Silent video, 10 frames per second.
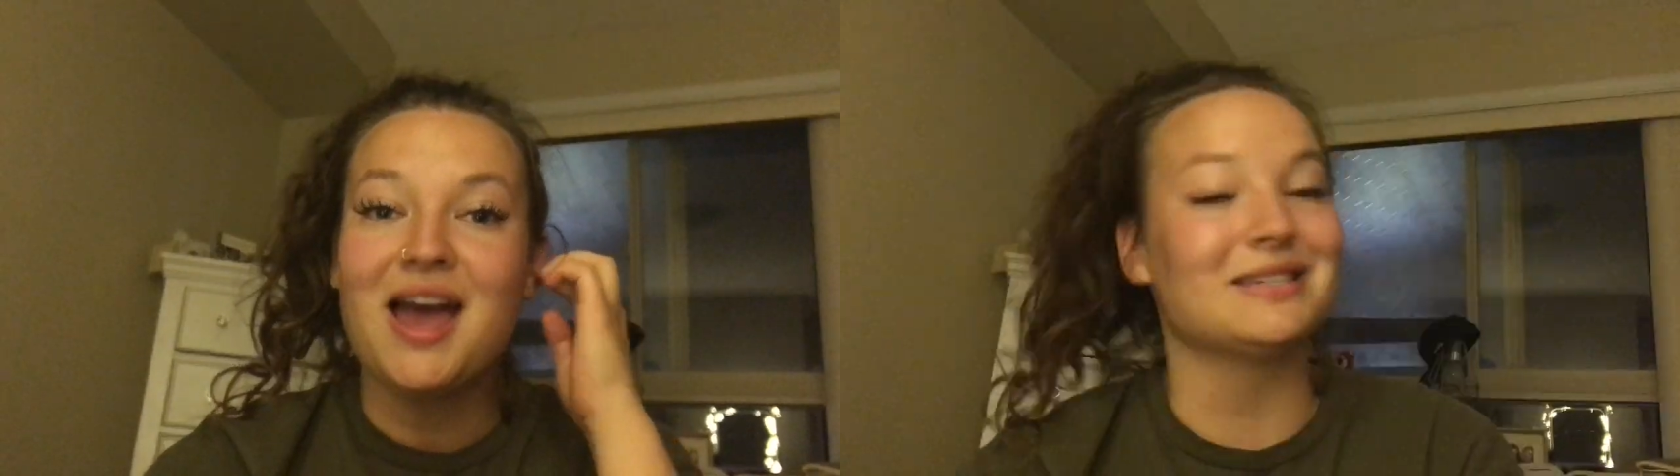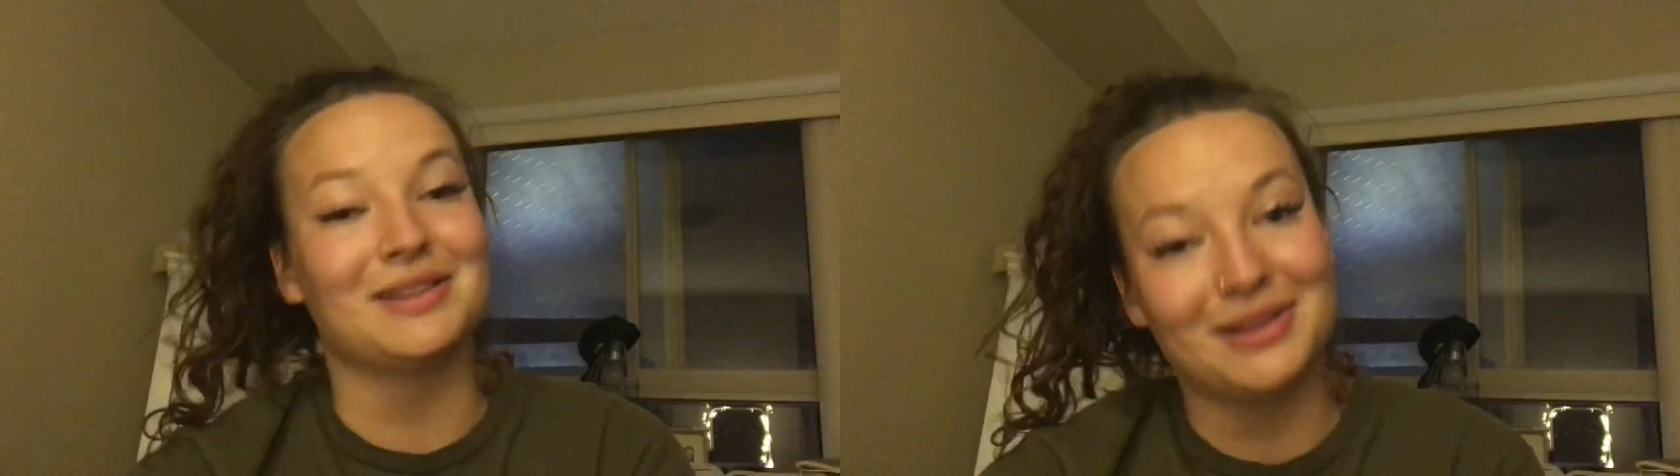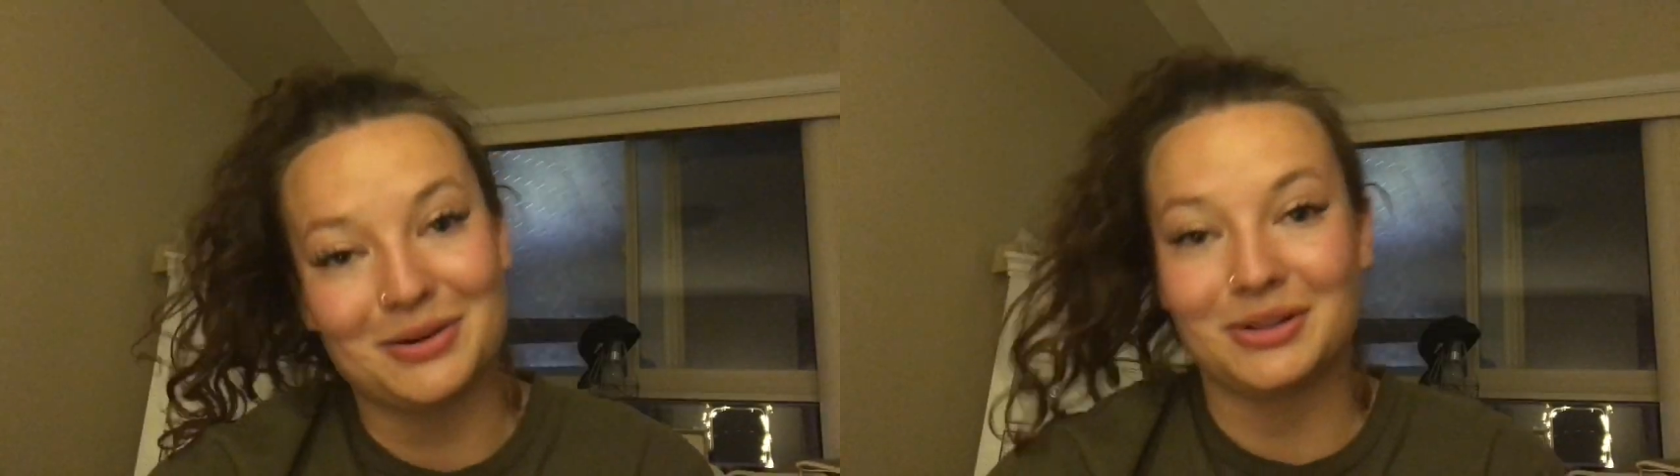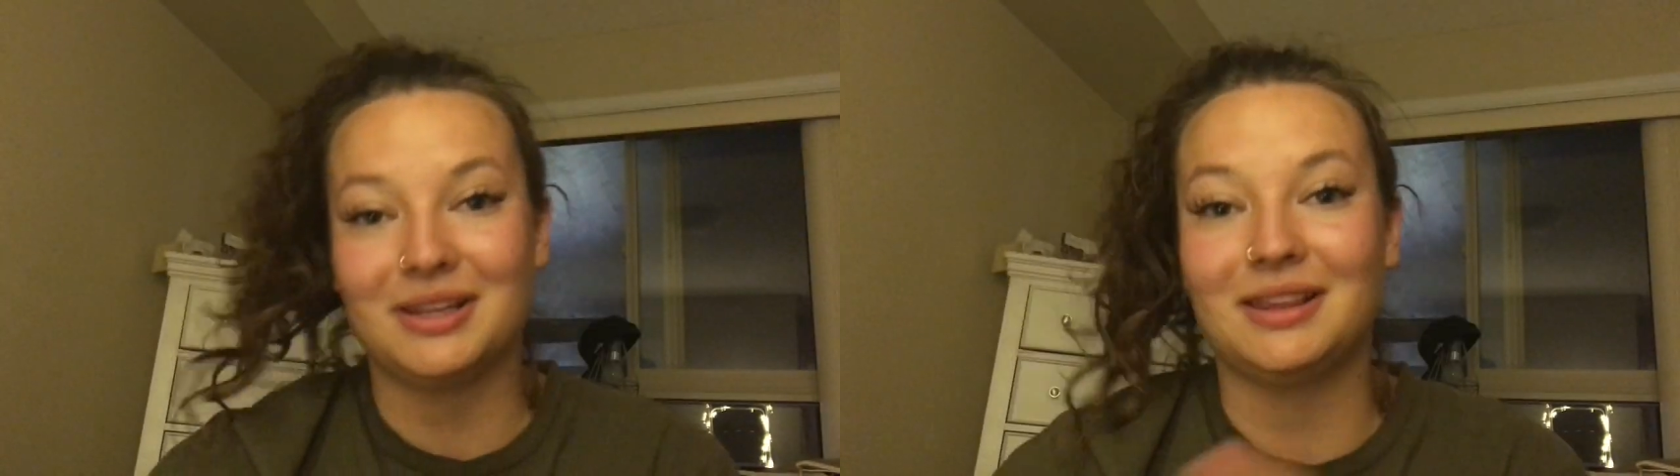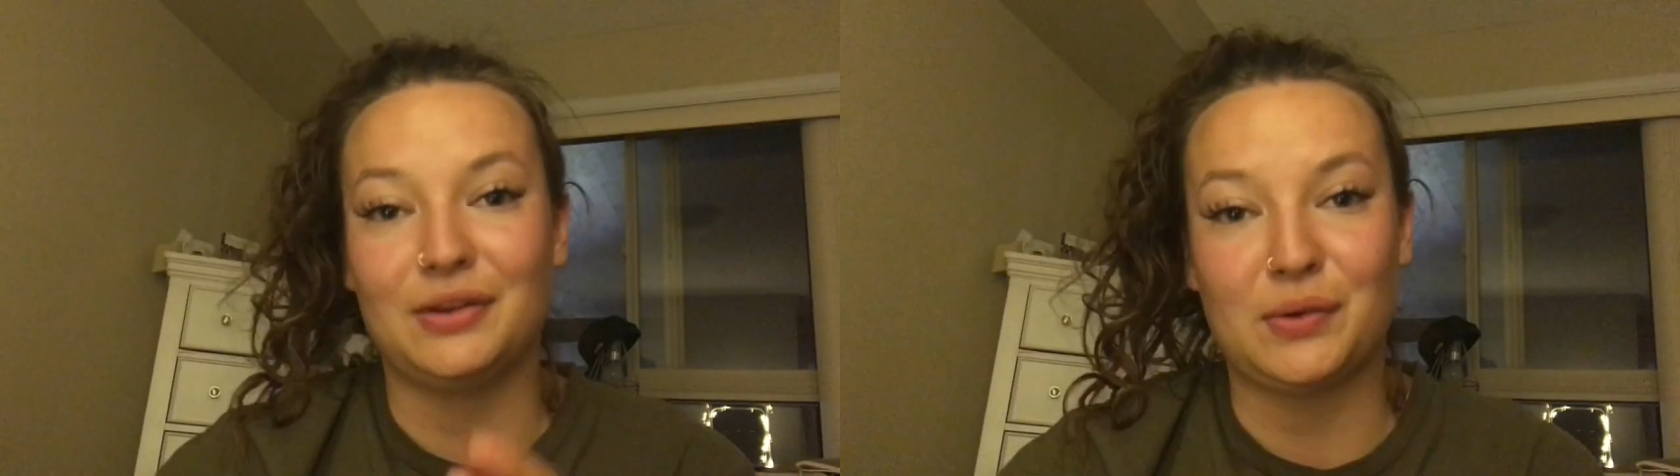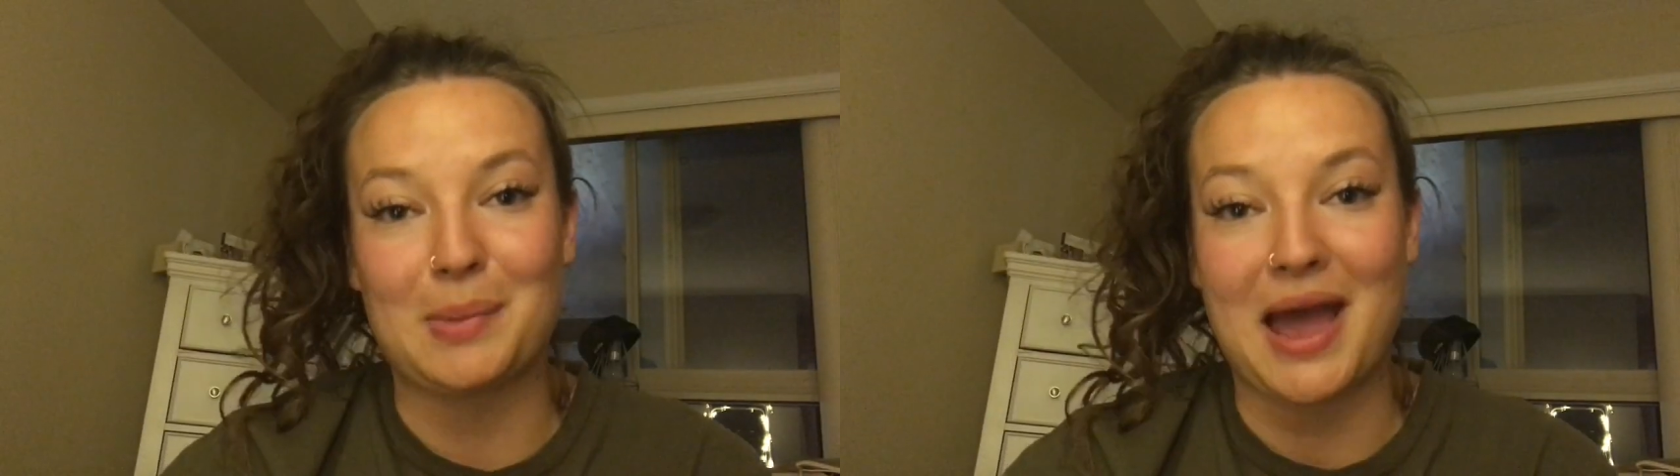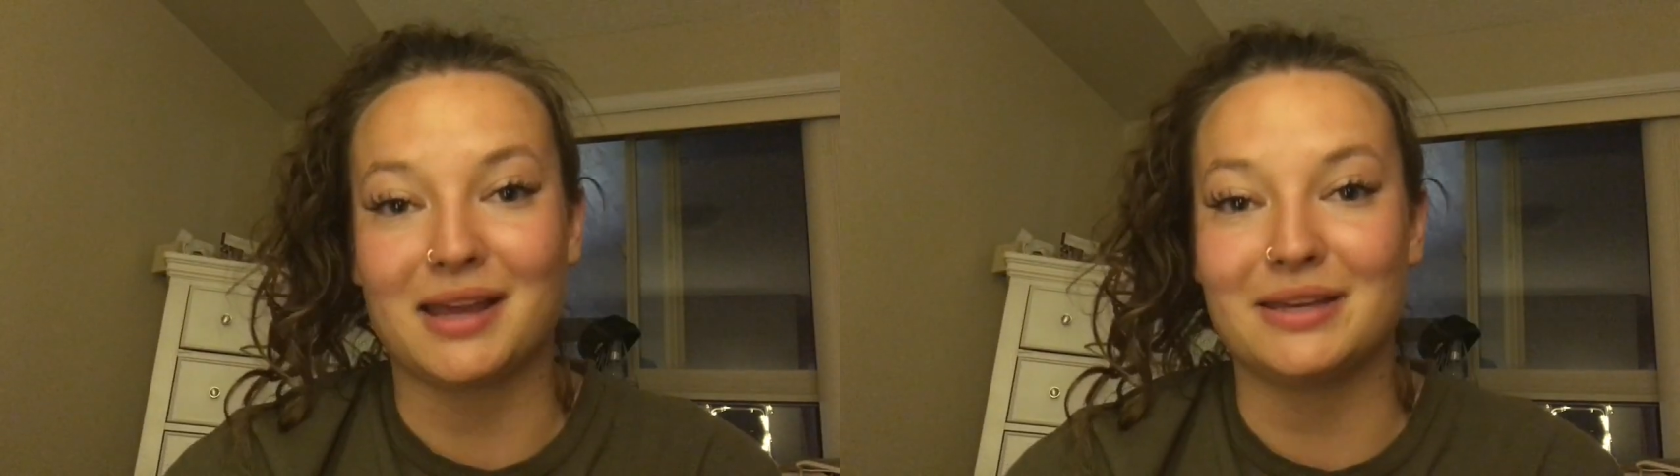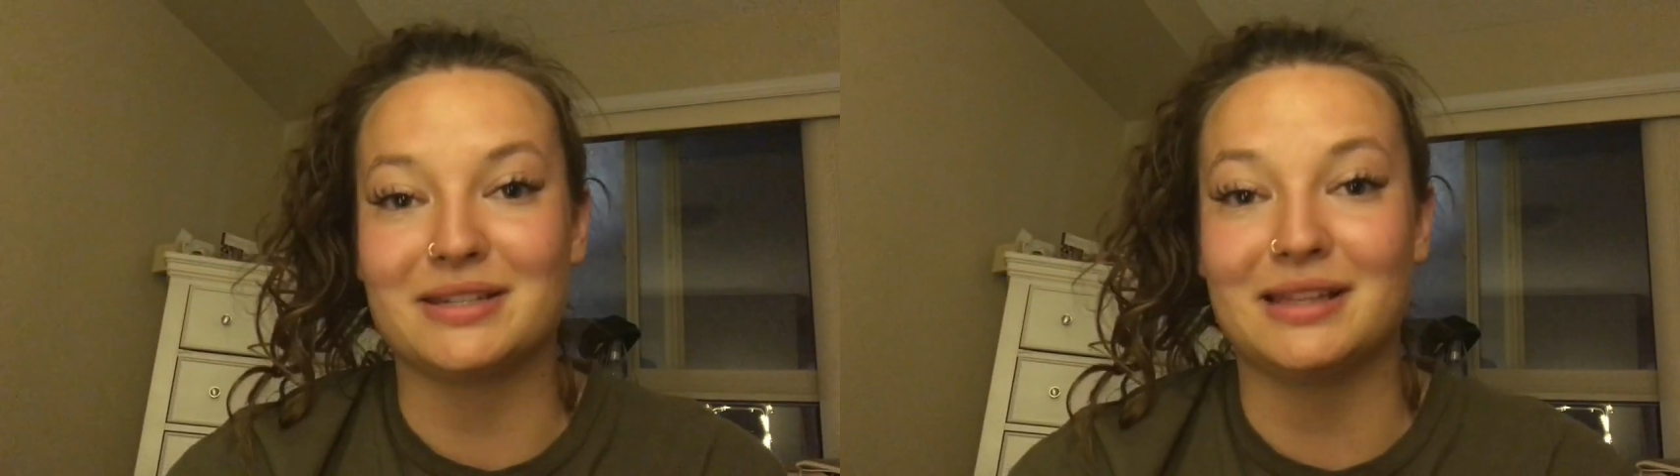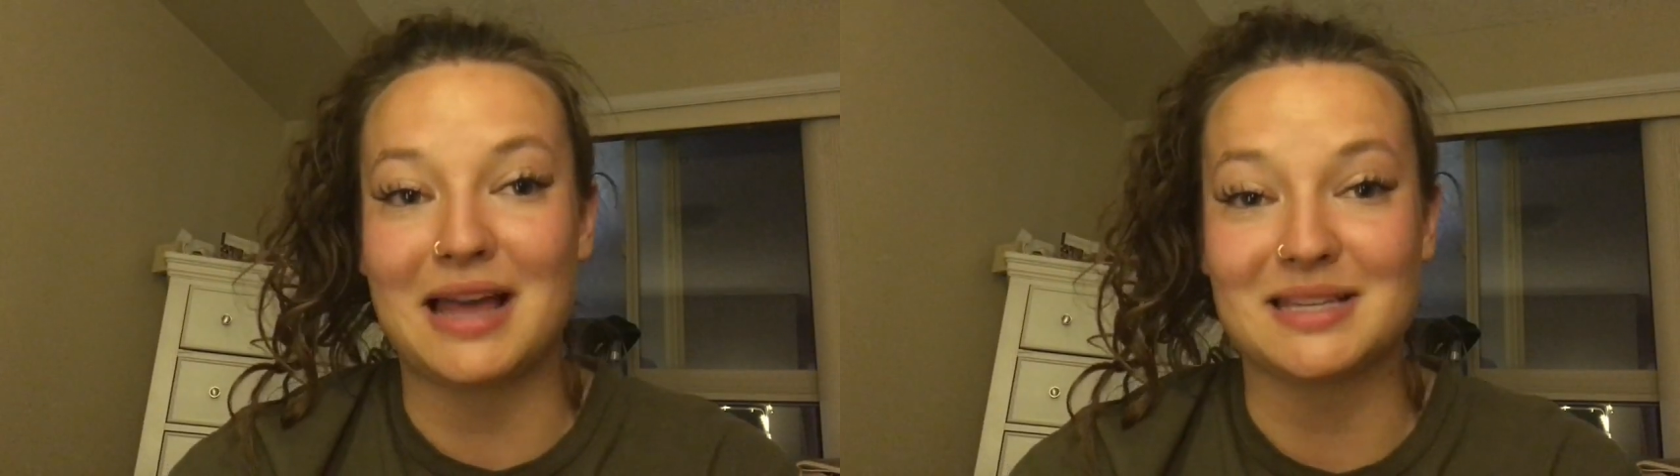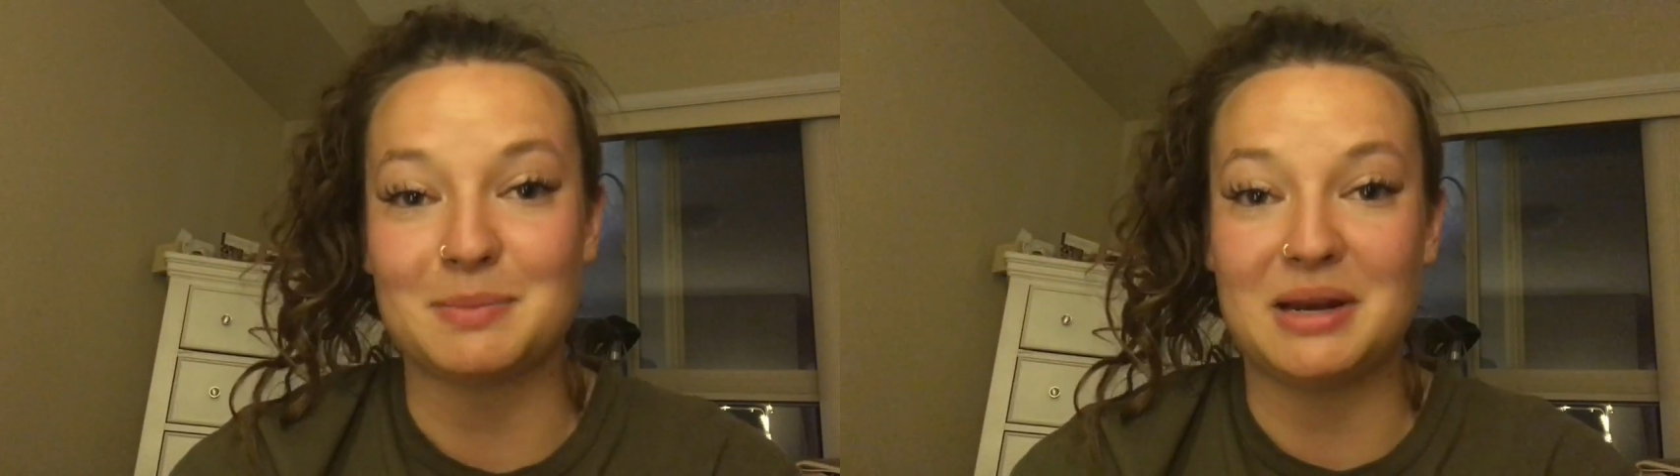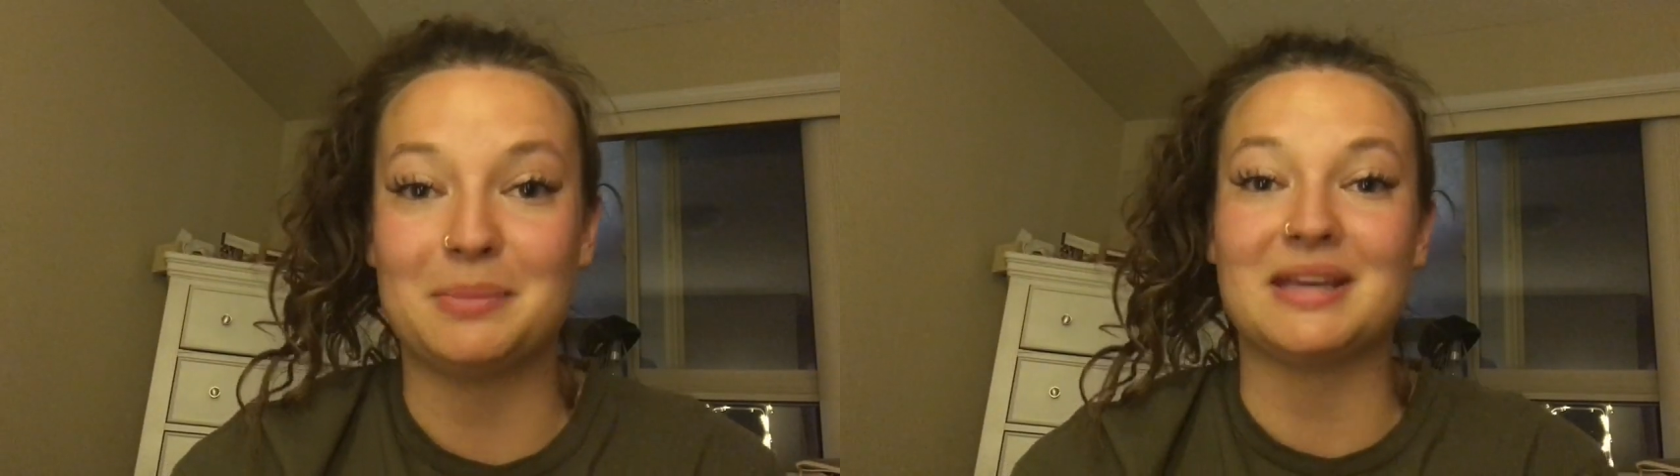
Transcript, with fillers: Is literally leaving packing to the last minute